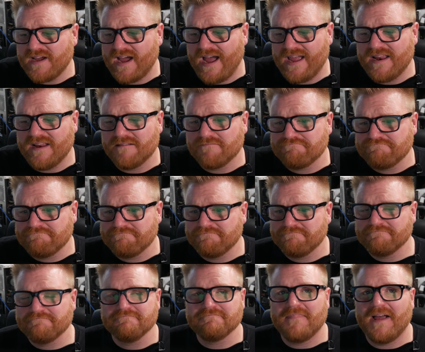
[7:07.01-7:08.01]
I
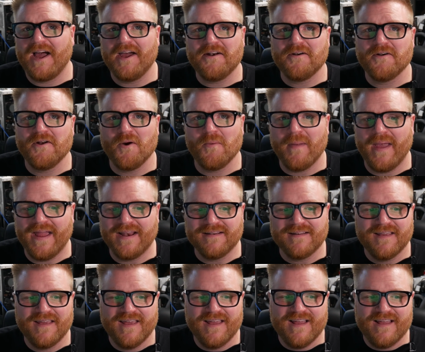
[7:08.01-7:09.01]
I don't know, man
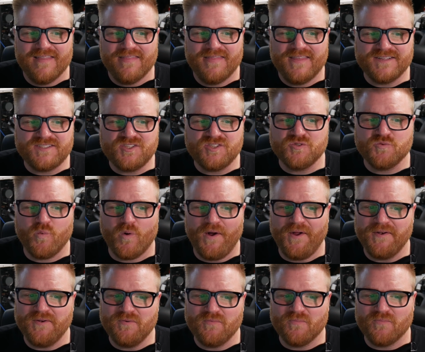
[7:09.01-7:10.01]
this is
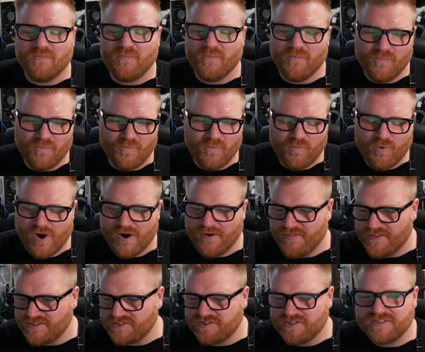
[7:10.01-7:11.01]
one where
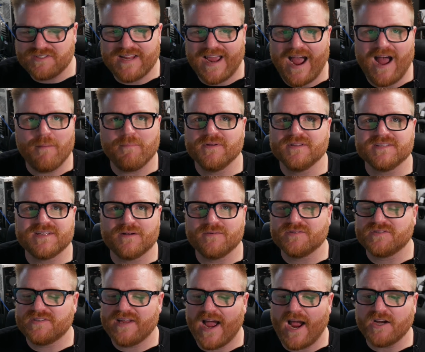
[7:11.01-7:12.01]
this just happens. I
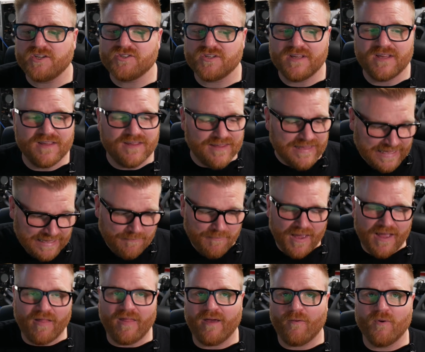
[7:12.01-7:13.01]
was actually
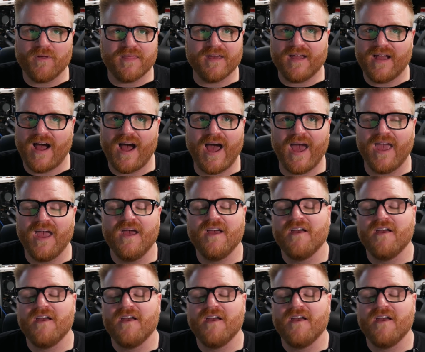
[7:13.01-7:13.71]
emailing with a guy